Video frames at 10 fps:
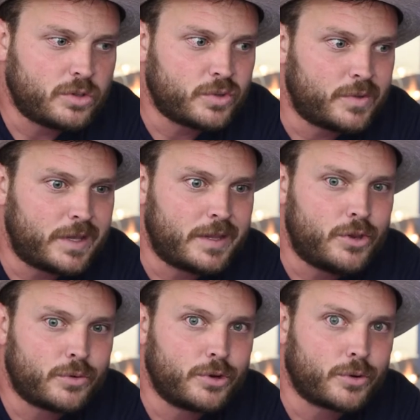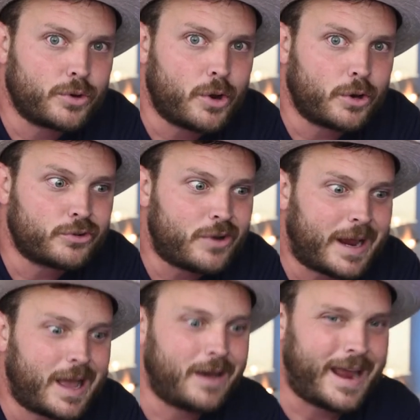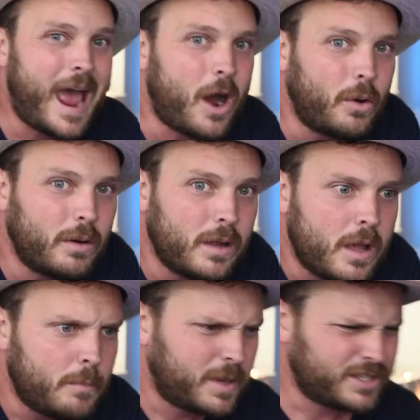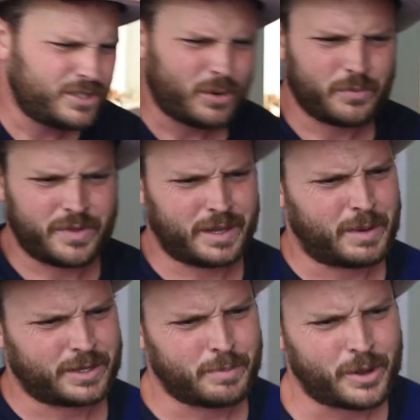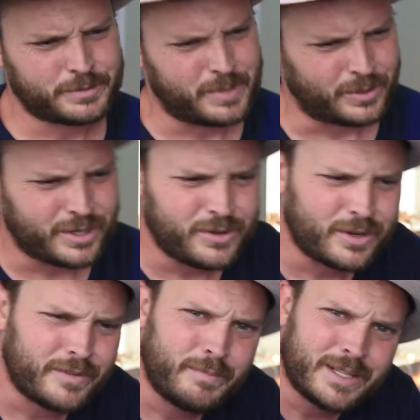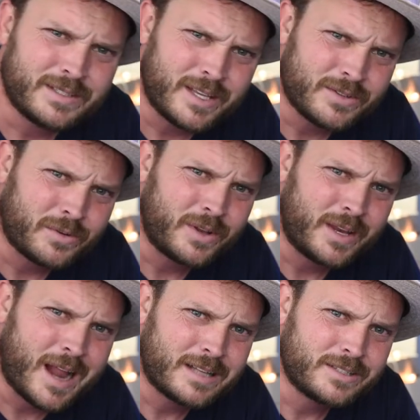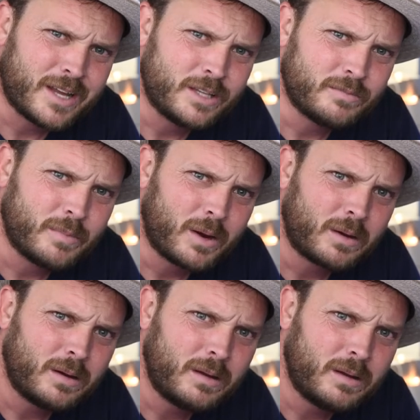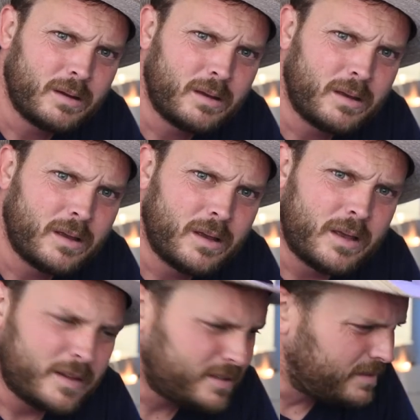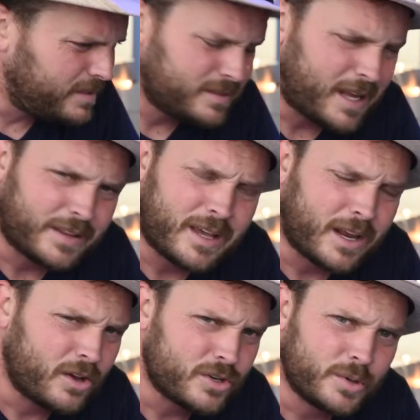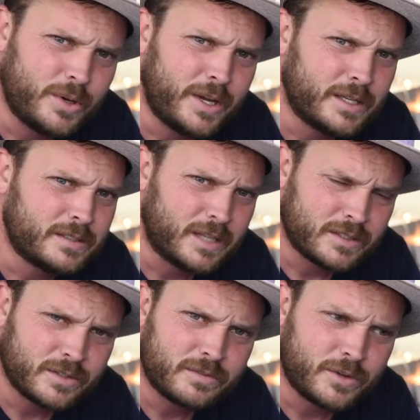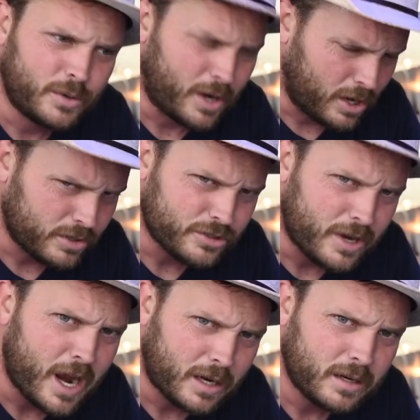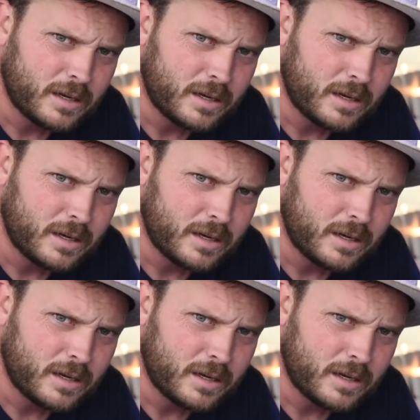also think that your hunger strike got out, because you don't think about the possibility you could have been censored in the United States of America. This is not the kind of country where you get censored for doing a hunger strike.